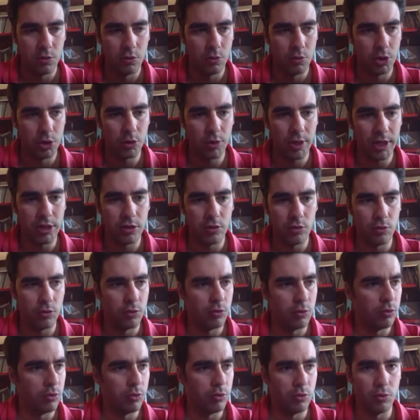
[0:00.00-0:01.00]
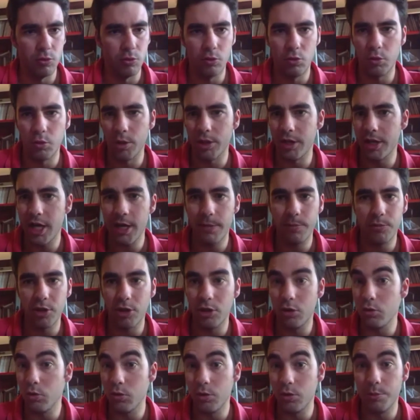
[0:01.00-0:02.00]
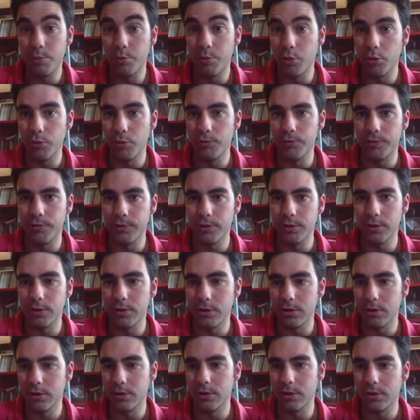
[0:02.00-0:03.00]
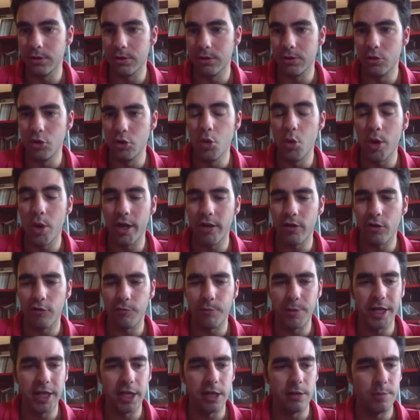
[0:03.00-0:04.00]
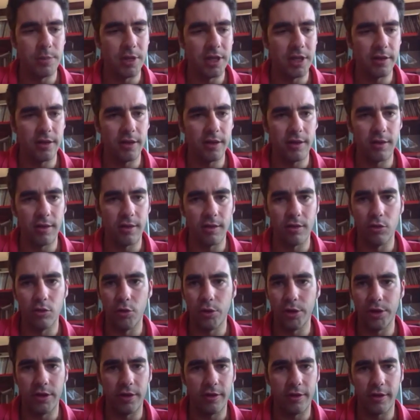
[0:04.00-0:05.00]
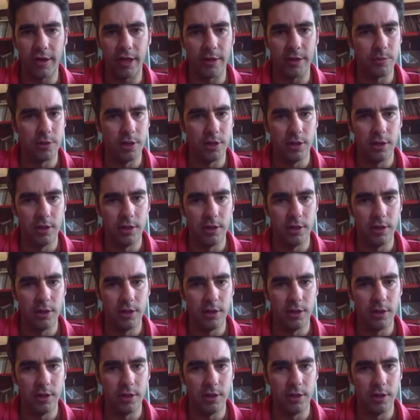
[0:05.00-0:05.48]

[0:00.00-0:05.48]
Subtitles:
we tried to adapt and to improve new ways of making business during this time.